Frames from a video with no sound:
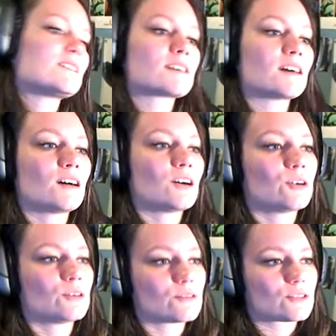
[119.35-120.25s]

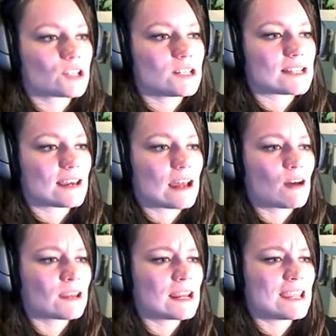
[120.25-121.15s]
So, she's dead.
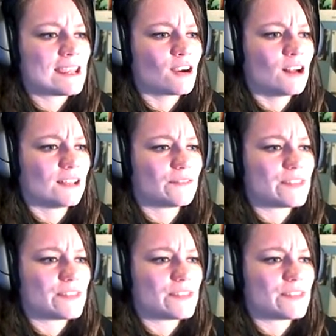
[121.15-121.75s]
How can I hear all